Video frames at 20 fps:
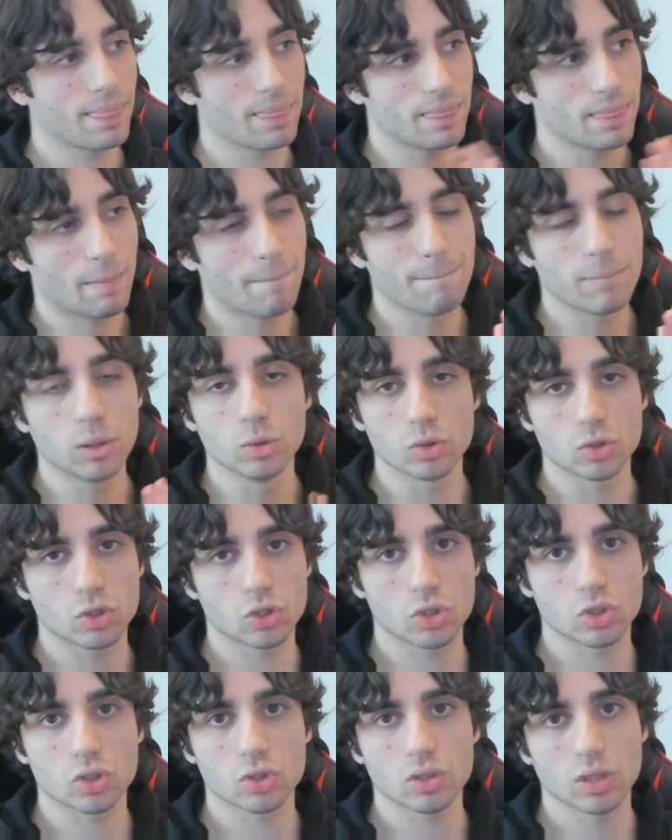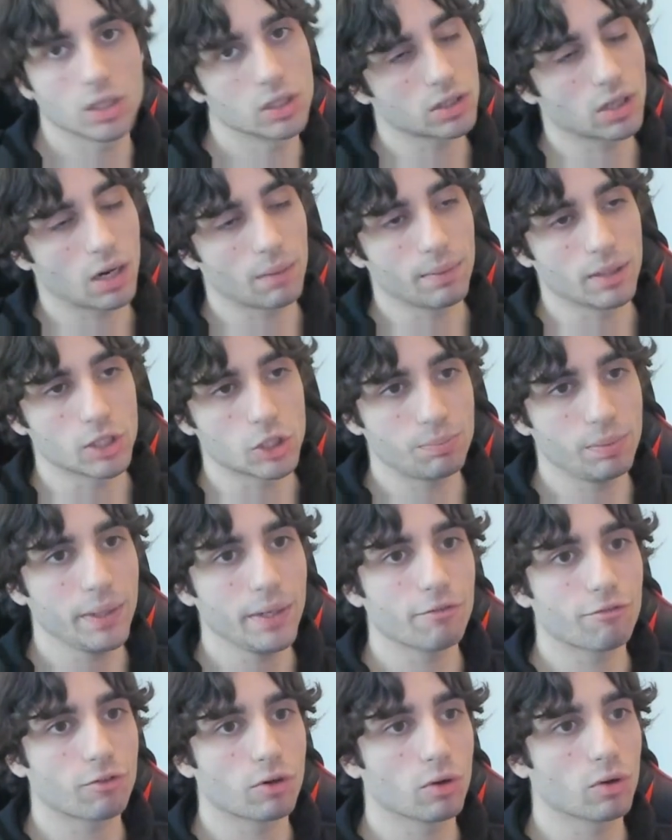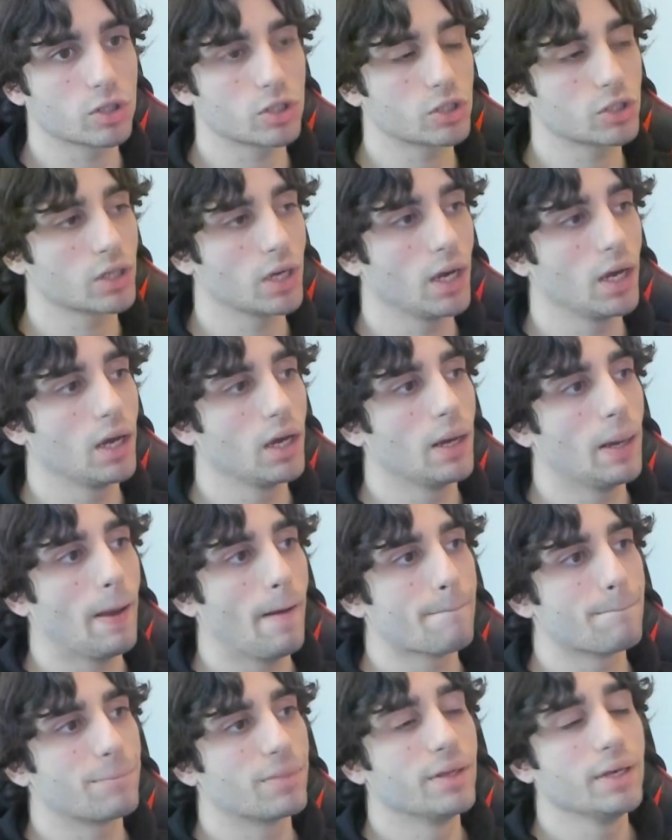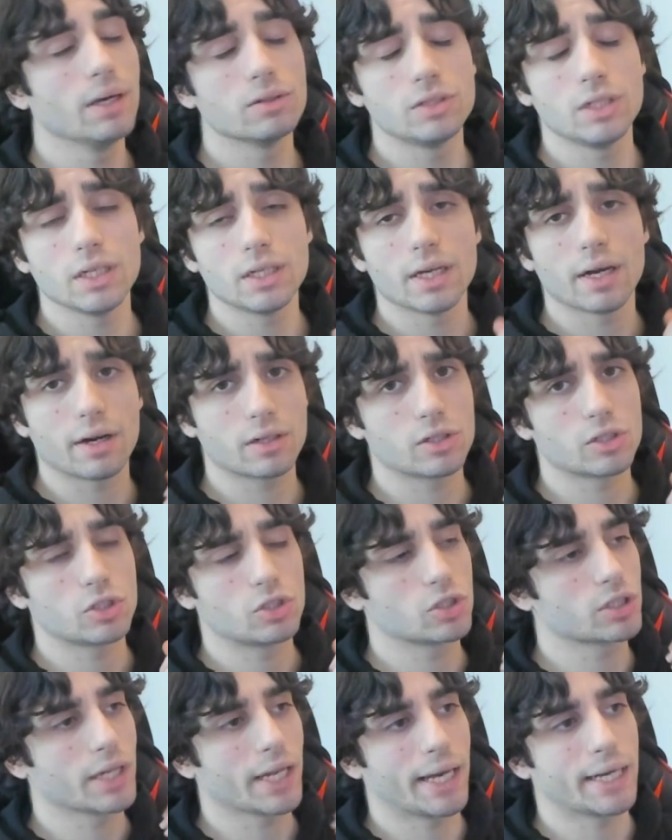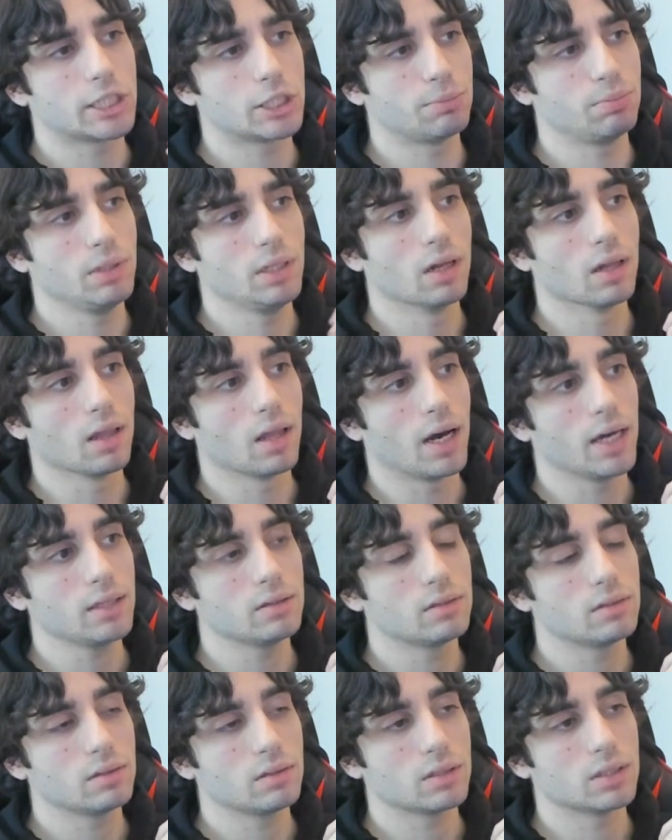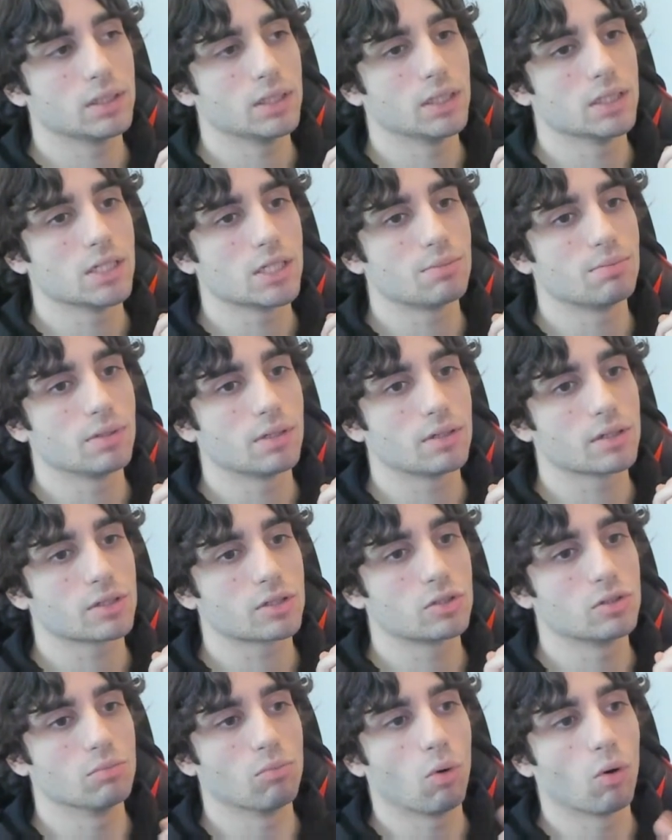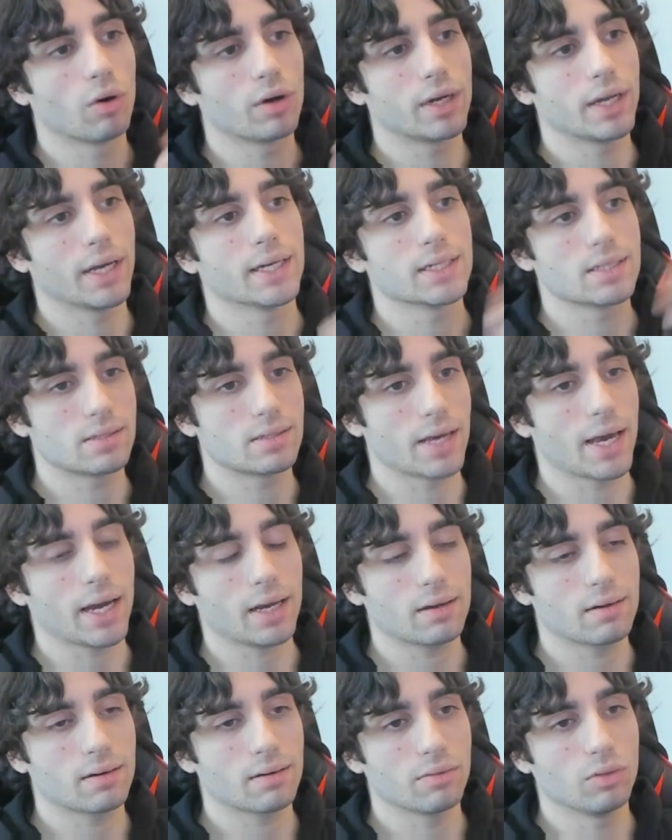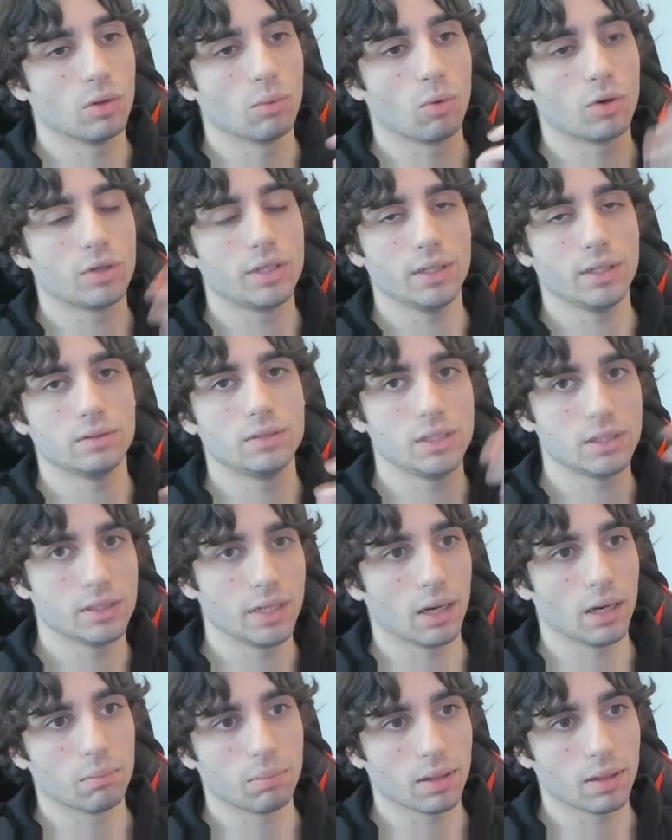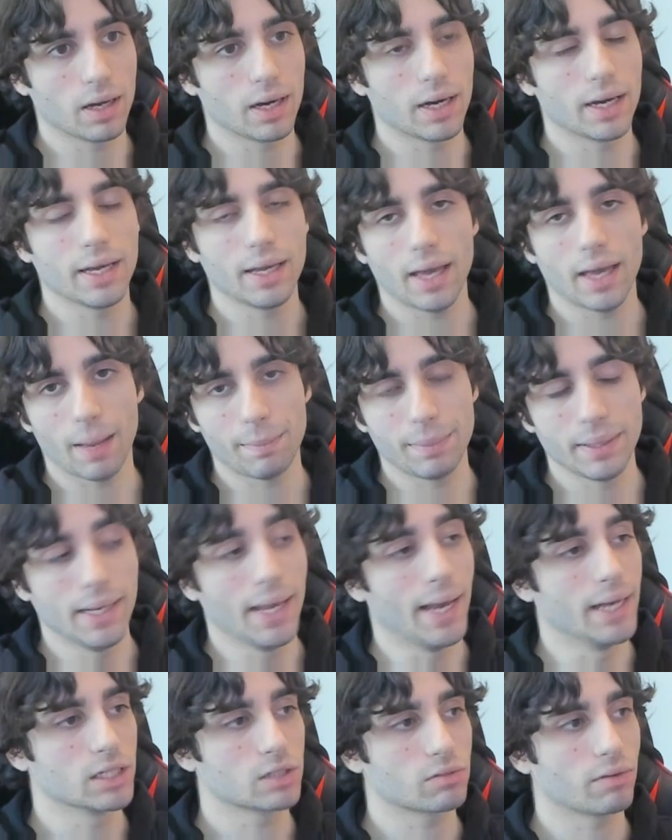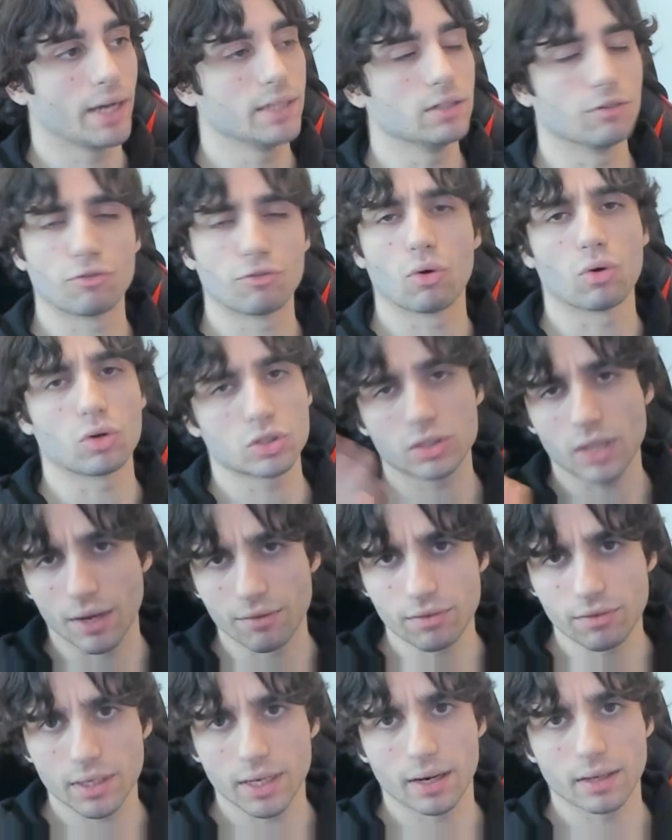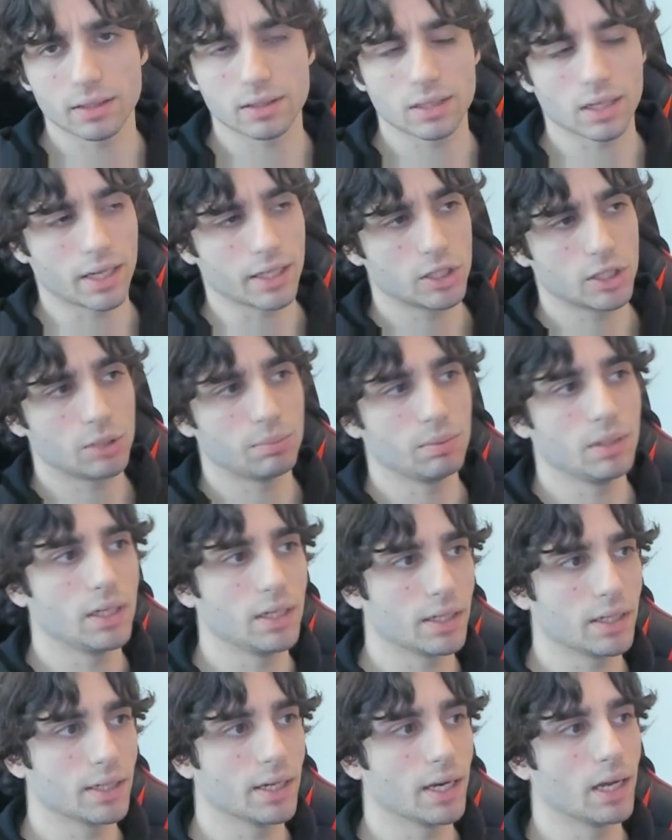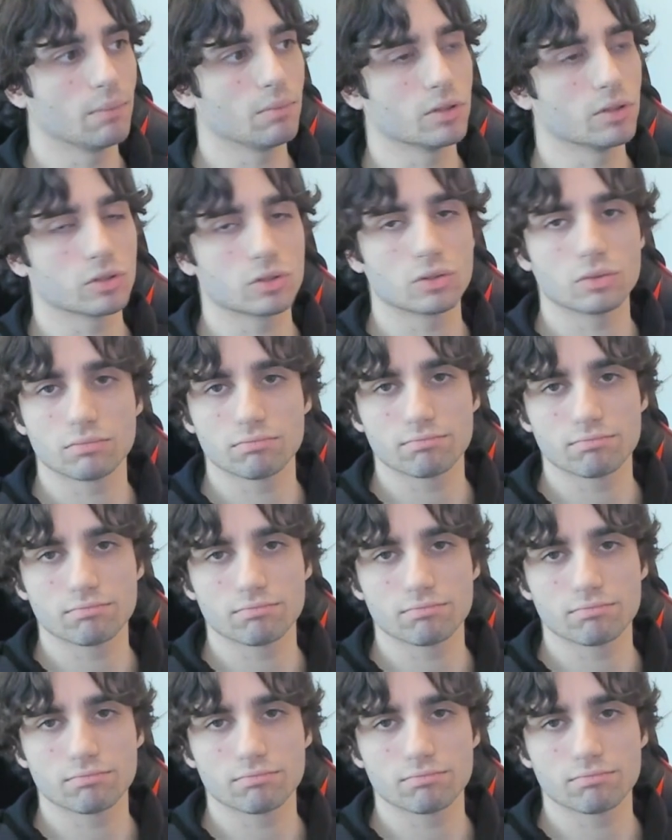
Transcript: Boots is going to be speed, of course. DOT characters just like speed a lot, is because the more they attack, the more DOTs they apply. Happy days, right? Of course, every character likes speed in the game because